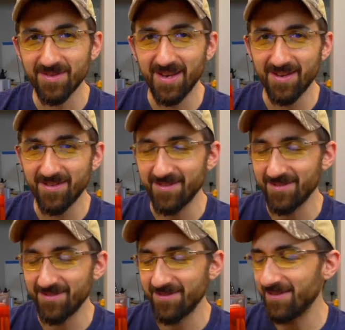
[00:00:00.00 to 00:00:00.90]
and
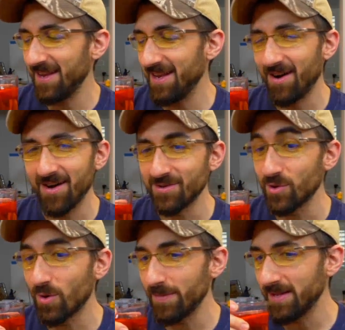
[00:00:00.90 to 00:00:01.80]
and odd
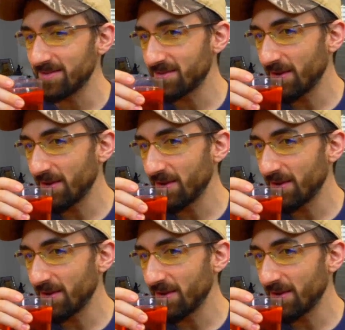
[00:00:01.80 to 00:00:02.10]
torments.